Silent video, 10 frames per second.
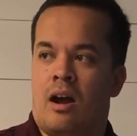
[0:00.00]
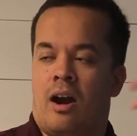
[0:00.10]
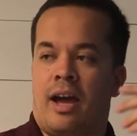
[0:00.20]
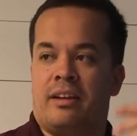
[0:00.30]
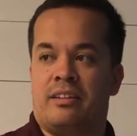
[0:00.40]

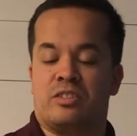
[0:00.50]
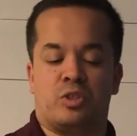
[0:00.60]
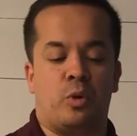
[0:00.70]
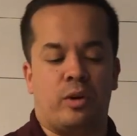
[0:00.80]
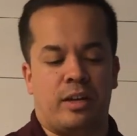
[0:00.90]
all right, in
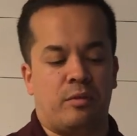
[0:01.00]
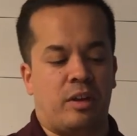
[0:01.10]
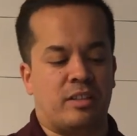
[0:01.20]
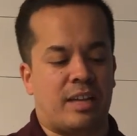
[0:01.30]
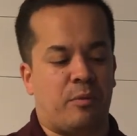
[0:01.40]

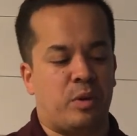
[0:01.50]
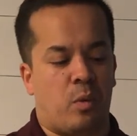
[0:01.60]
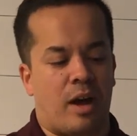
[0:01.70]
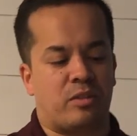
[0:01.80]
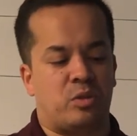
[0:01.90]
stewarding is that
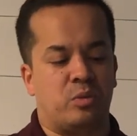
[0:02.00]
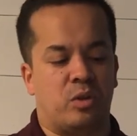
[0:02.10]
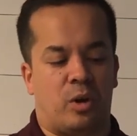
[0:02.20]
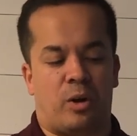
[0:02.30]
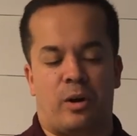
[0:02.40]
we want to
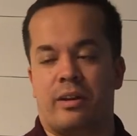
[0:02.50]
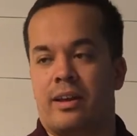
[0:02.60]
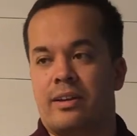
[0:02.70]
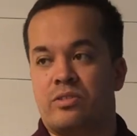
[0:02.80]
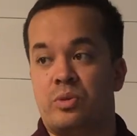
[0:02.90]

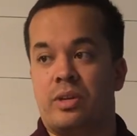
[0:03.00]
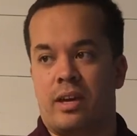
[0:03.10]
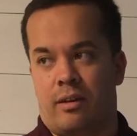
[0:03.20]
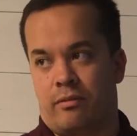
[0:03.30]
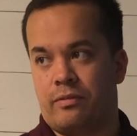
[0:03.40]
learn to
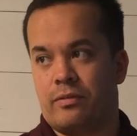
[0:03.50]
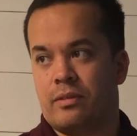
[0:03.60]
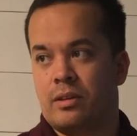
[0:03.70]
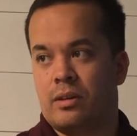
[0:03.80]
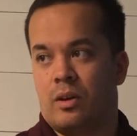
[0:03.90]
give
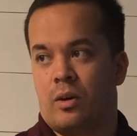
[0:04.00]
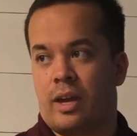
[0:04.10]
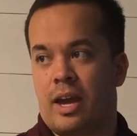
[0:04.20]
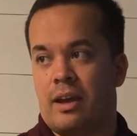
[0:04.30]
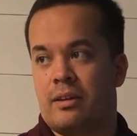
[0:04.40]

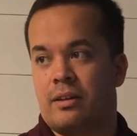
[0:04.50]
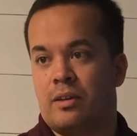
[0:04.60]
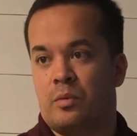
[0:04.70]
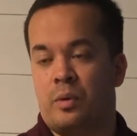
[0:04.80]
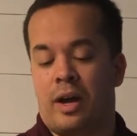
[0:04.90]
okay?
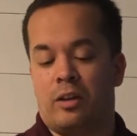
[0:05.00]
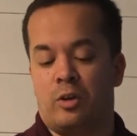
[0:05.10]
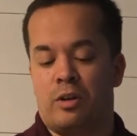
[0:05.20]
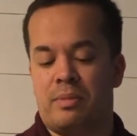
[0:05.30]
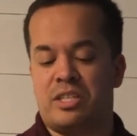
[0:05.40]
We want
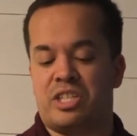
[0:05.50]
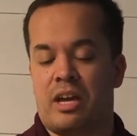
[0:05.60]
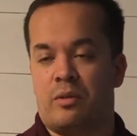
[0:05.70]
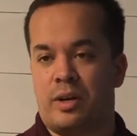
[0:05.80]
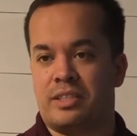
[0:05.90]
to learn to be
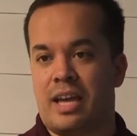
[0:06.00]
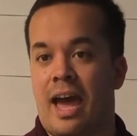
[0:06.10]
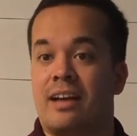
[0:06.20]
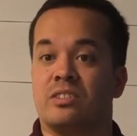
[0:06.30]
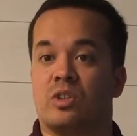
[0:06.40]
generous
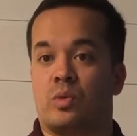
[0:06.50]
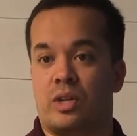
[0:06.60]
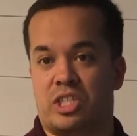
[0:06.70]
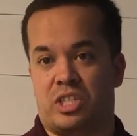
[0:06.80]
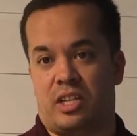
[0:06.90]
as
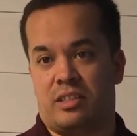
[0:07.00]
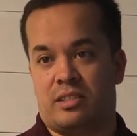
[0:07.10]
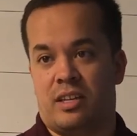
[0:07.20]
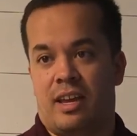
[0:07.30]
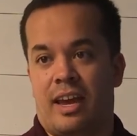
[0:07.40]
Christians.
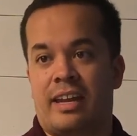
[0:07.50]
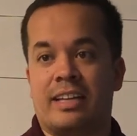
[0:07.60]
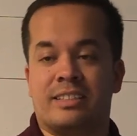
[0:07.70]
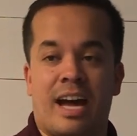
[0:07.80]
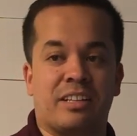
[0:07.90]

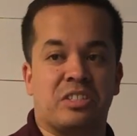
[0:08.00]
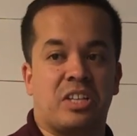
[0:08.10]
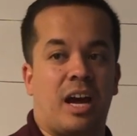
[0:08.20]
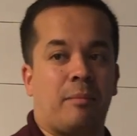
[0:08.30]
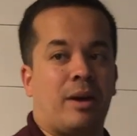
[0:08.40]
And that's not
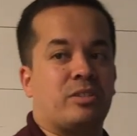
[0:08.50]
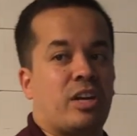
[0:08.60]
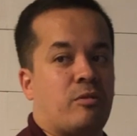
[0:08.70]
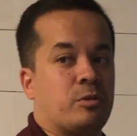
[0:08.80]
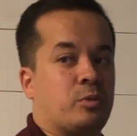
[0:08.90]
just talking
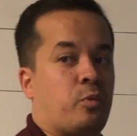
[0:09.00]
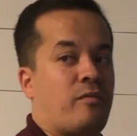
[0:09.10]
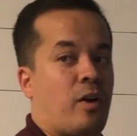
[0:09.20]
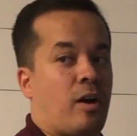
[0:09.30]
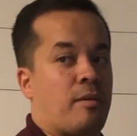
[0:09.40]
about generous
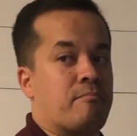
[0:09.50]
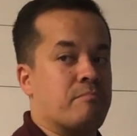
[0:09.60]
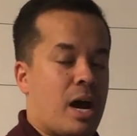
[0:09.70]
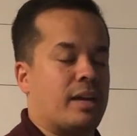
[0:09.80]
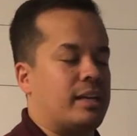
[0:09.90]
with our
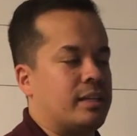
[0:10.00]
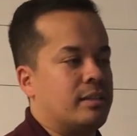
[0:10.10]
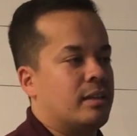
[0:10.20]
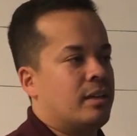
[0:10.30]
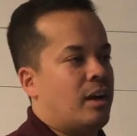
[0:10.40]

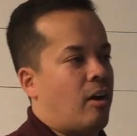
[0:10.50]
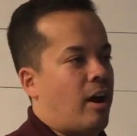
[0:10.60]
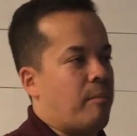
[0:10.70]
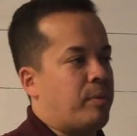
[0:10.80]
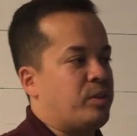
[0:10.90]
money,
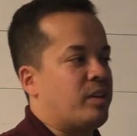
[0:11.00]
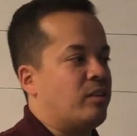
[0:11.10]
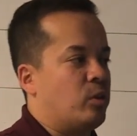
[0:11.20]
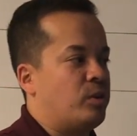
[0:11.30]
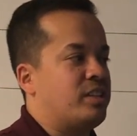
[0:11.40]
all right, but you
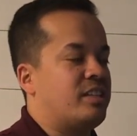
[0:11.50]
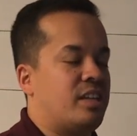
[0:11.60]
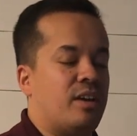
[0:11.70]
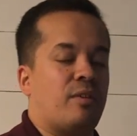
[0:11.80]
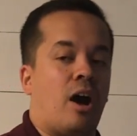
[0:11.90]
can learn to
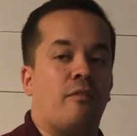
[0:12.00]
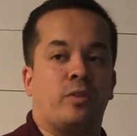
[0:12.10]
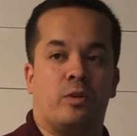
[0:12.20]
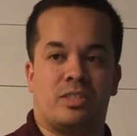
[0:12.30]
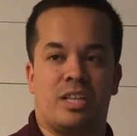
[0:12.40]
give
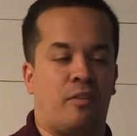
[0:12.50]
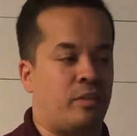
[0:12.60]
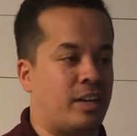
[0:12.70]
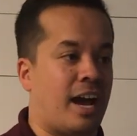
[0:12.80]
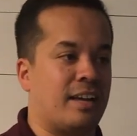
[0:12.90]
of
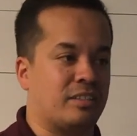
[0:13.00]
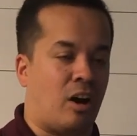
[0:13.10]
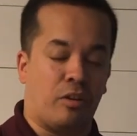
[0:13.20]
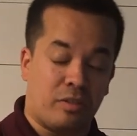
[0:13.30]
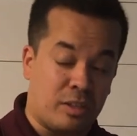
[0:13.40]
yourself. And you guys,
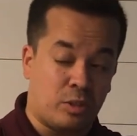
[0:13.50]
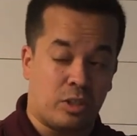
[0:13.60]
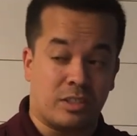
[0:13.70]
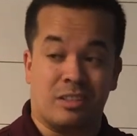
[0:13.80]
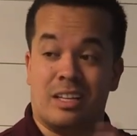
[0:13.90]
all the
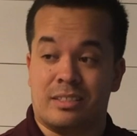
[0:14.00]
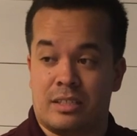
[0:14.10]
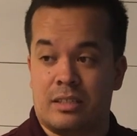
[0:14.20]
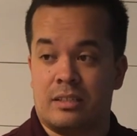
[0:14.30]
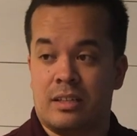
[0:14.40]
things you just
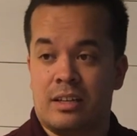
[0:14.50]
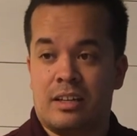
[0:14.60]
listed